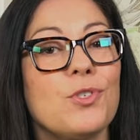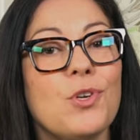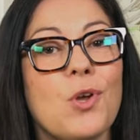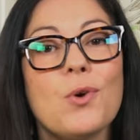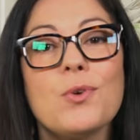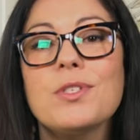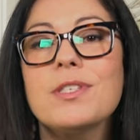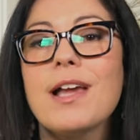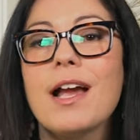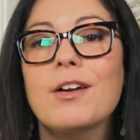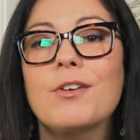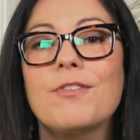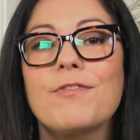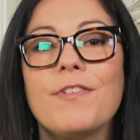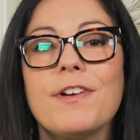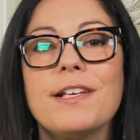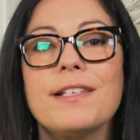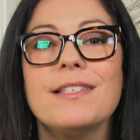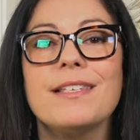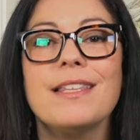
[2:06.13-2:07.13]
no
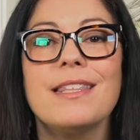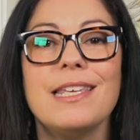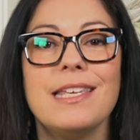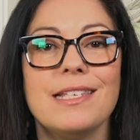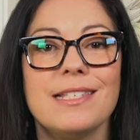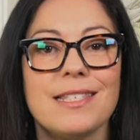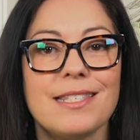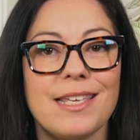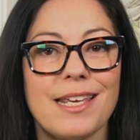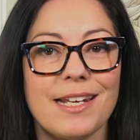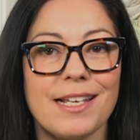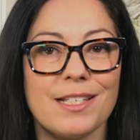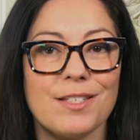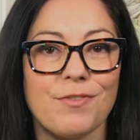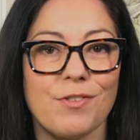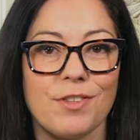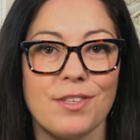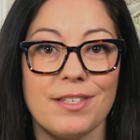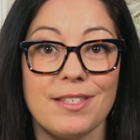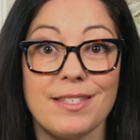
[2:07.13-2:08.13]
sacrificing the aesthetics
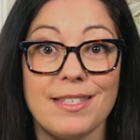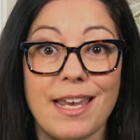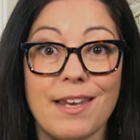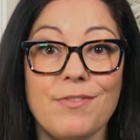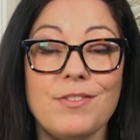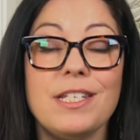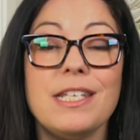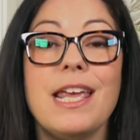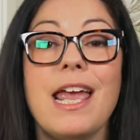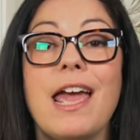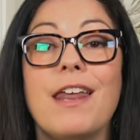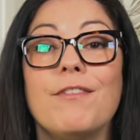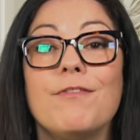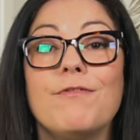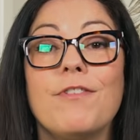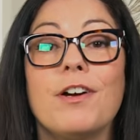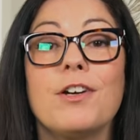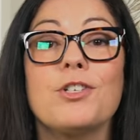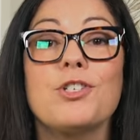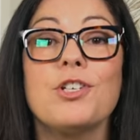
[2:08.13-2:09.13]
for the safety and
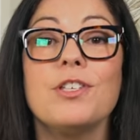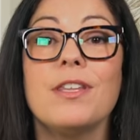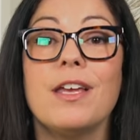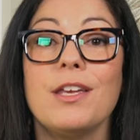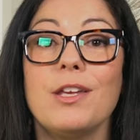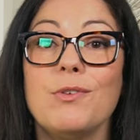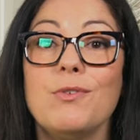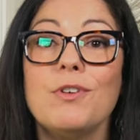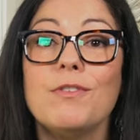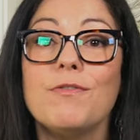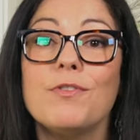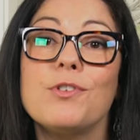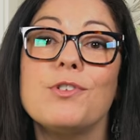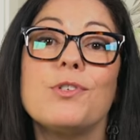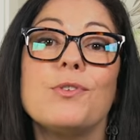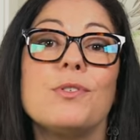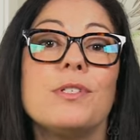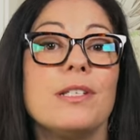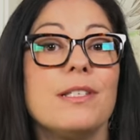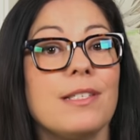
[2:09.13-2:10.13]
function that
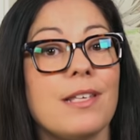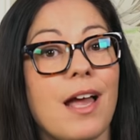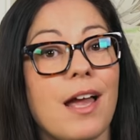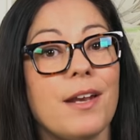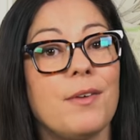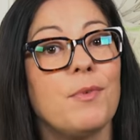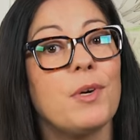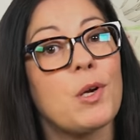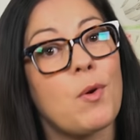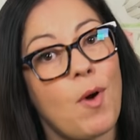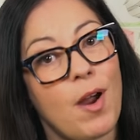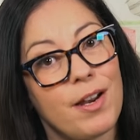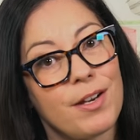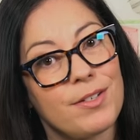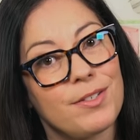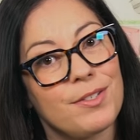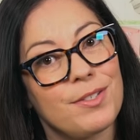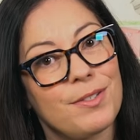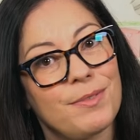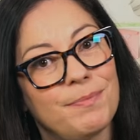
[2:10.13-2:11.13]
universal design
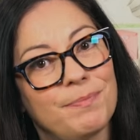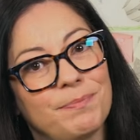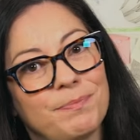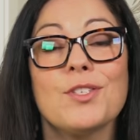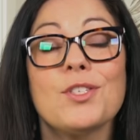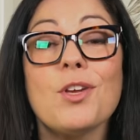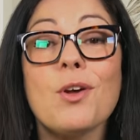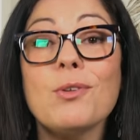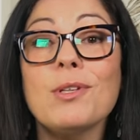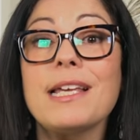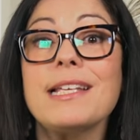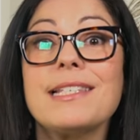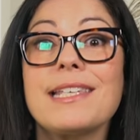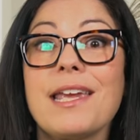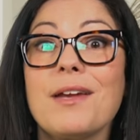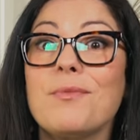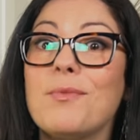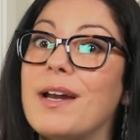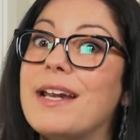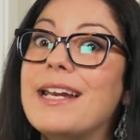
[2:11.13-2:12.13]
requires. So let's
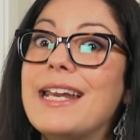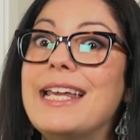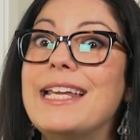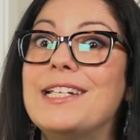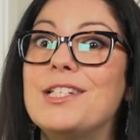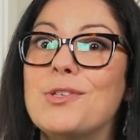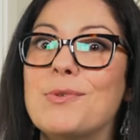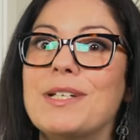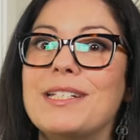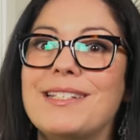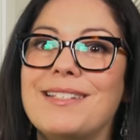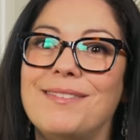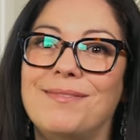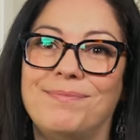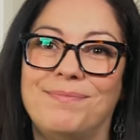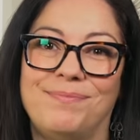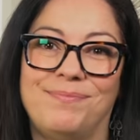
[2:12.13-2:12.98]
get right into it.